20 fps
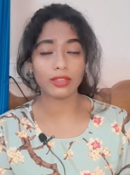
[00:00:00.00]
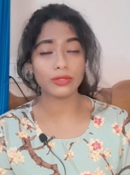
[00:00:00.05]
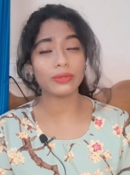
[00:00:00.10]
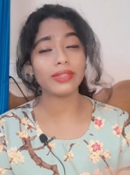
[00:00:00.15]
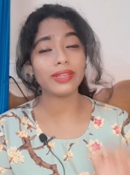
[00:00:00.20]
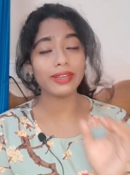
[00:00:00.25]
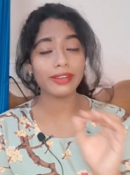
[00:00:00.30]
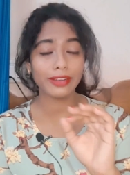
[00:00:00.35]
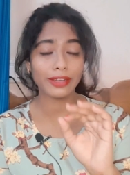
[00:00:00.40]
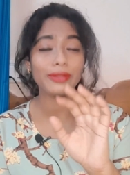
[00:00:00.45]
so
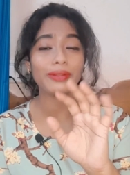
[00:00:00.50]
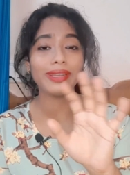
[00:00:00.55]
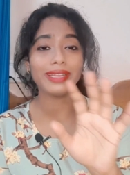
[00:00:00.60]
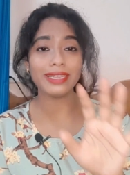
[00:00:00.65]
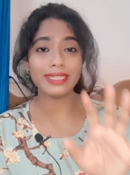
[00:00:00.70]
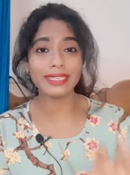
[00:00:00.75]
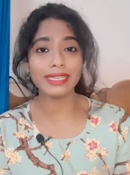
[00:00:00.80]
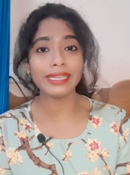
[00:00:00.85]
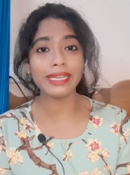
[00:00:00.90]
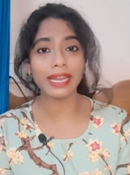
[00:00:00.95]
that you'll
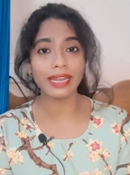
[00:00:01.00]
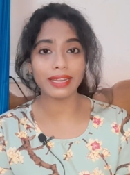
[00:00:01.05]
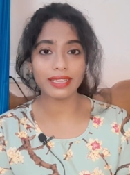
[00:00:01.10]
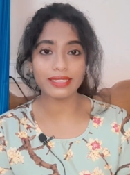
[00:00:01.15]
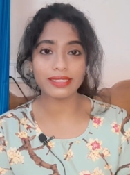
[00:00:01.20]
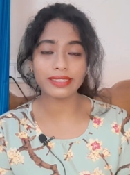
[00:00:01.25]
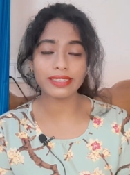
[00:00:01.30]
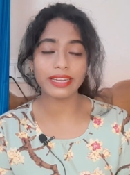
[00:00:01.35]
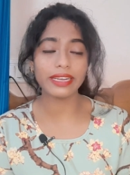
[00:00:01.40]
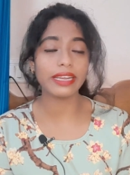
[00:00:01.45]
easily
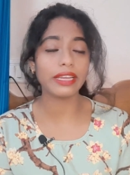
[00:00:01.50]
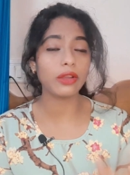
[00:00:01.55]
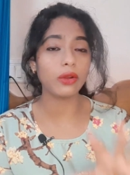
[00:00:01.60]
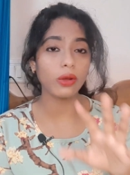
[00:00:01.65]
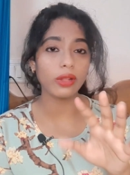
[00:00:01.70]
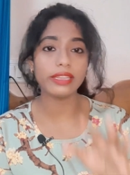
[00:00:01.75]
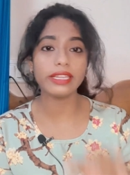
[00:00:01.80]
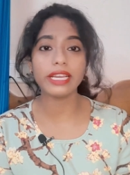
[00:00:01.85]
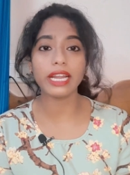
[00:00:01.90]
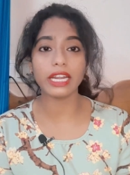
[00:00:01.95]
understand like
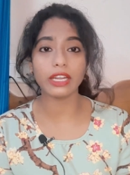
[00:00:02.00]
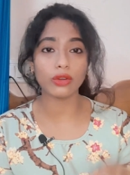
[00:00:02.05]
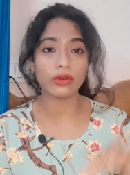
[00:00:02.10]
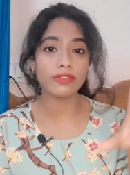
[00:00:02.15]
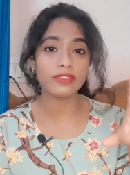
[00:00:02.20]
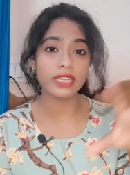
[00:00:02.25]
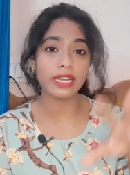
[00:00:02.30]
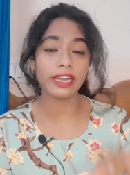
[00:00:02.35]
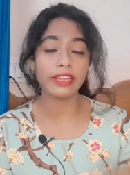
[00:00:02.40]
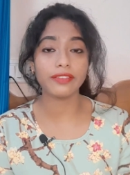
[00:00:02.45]
all the
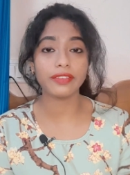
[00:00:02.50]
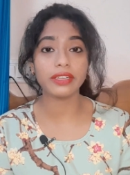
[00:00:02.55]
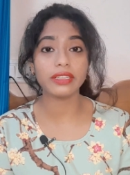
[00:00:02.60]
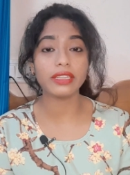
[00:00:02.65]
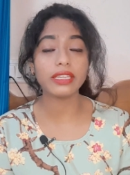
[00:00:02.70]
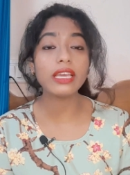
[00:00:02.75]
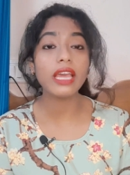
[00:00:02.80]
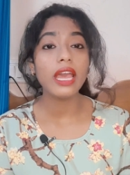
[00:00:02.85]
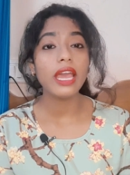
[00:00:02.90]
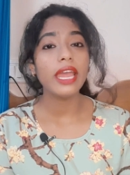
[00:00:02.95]
cutoffs and
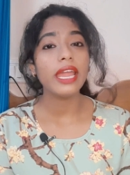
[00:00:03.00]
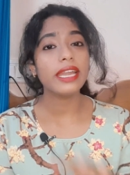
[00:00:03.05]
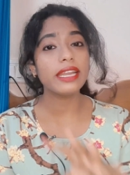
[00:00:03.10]
everything.